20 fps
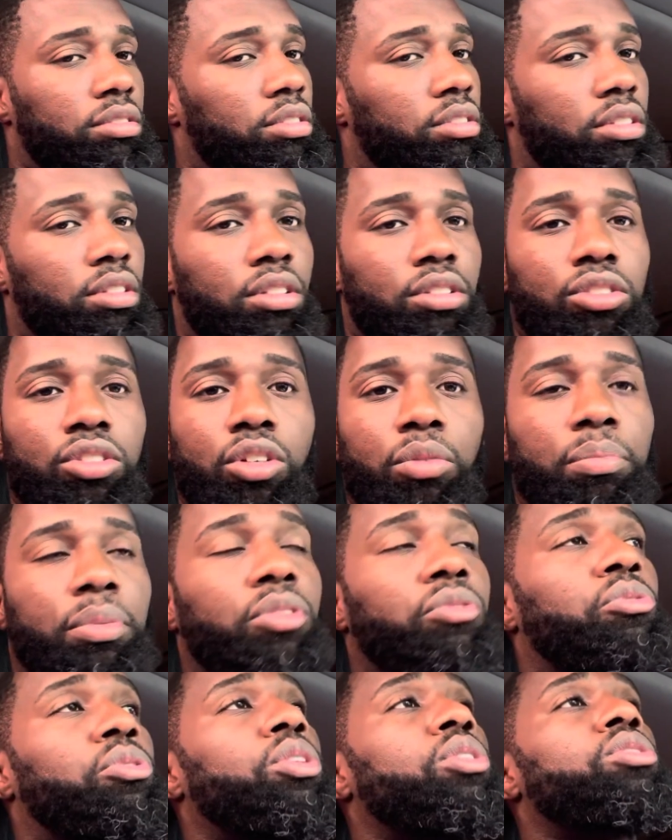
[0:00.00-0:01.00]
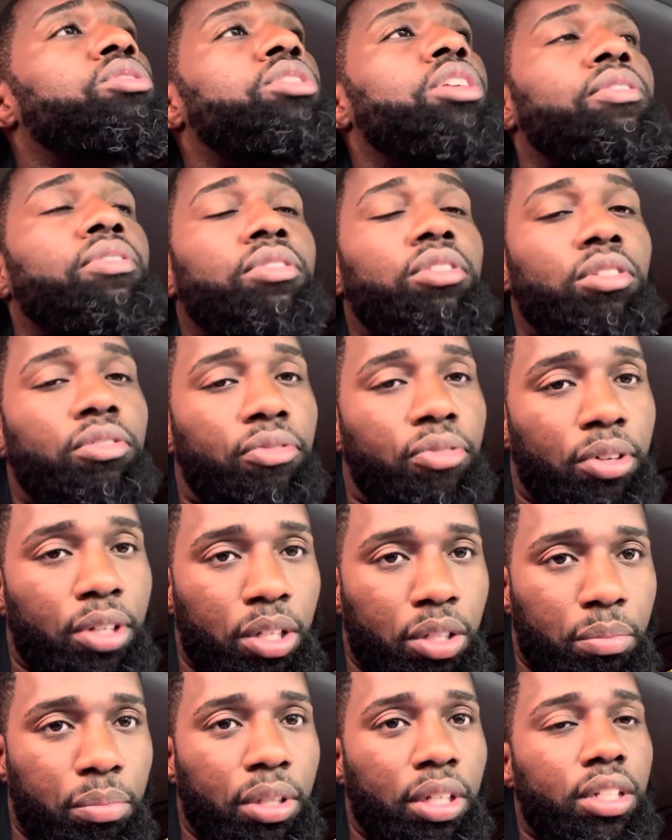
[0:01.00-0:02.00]
it's going to be real difficult for
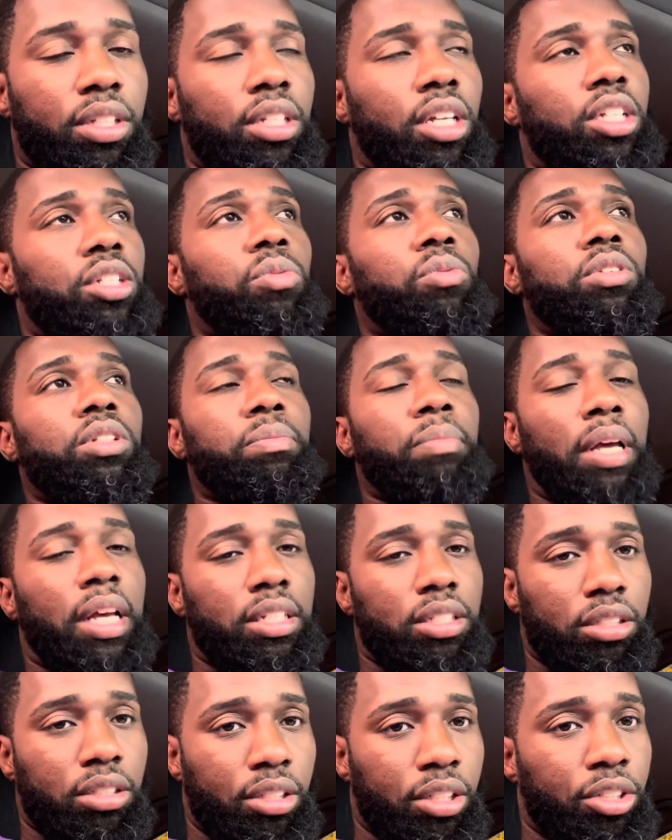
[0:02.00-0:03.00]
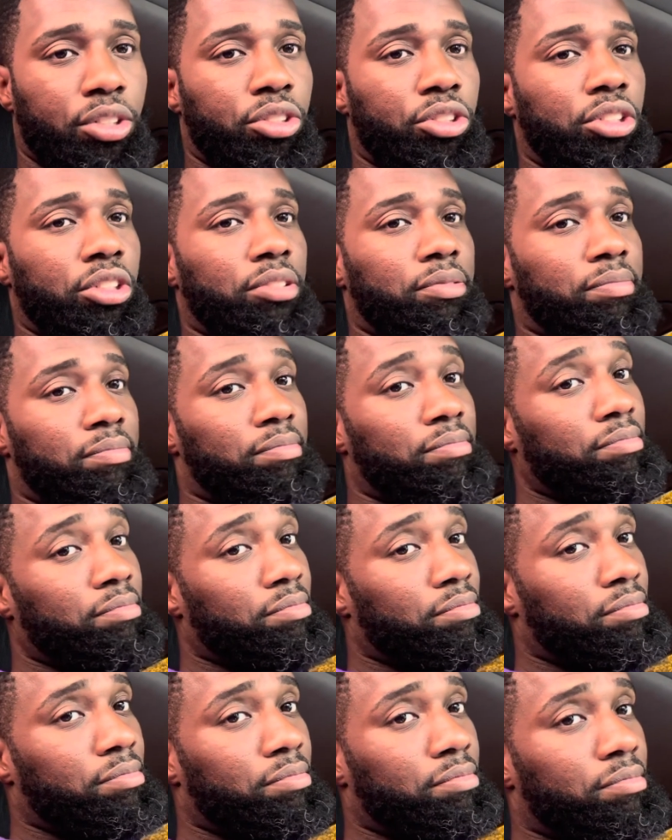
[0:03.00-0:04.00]
him to be in touch with his masculine energy.
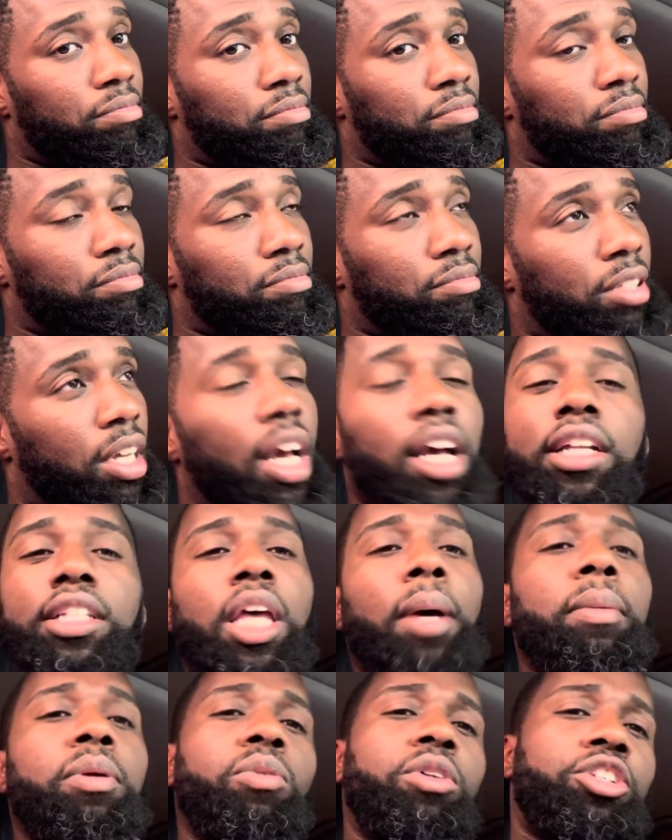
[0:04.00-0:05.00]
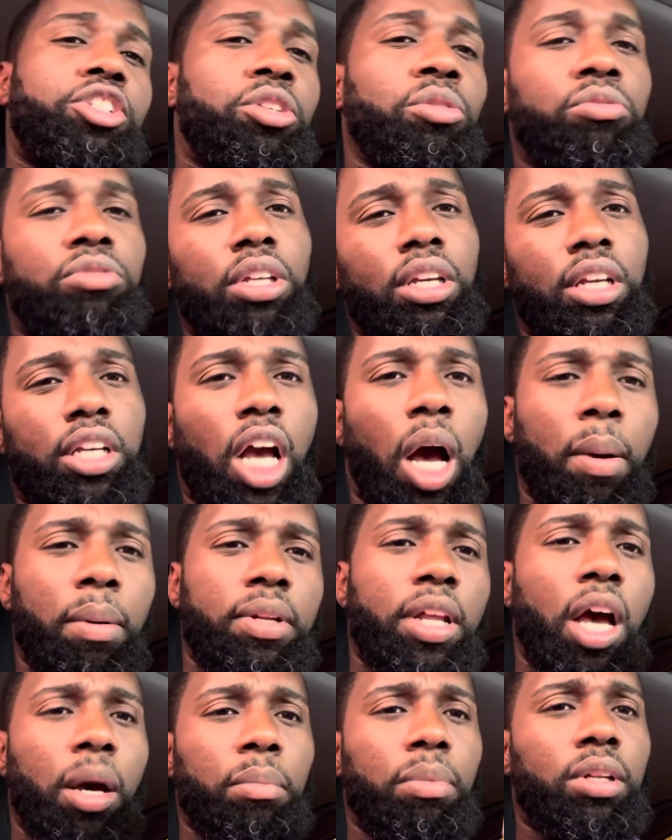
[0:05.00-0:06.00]
Tell me what you think. Comment
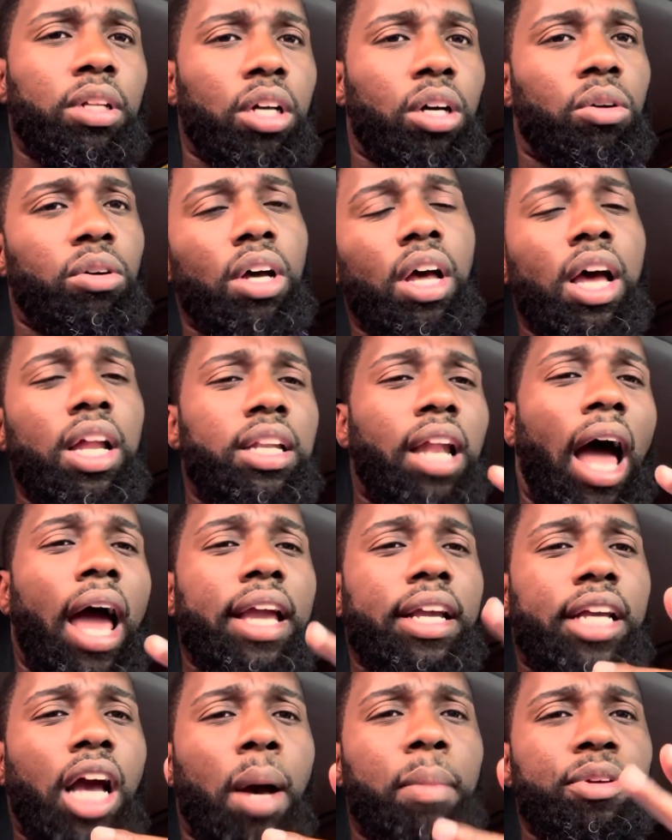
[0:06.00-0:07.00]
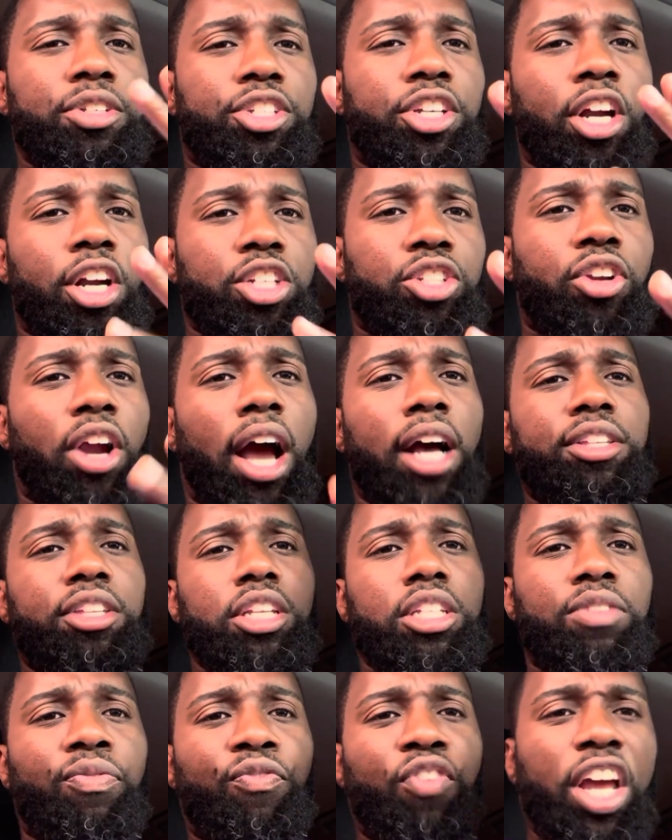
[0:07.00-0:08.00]
down below. Like, comment, share, subscribe to
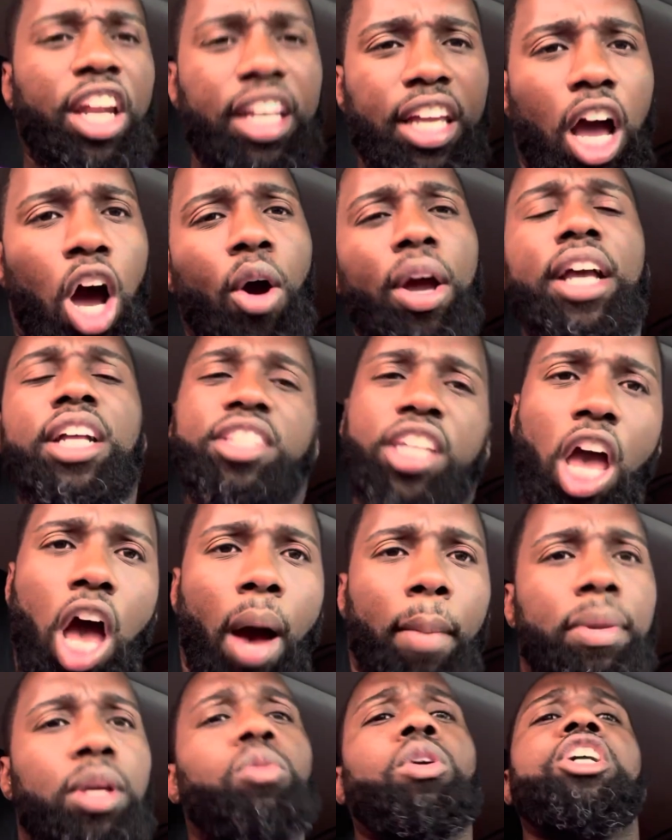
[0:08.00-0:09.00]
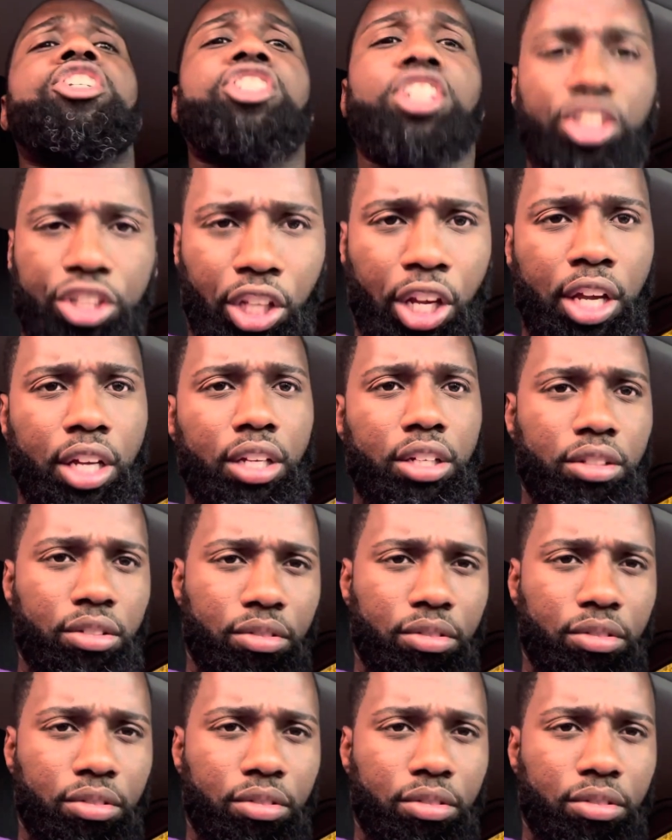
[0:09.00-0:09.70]
this video, and tell me what you think.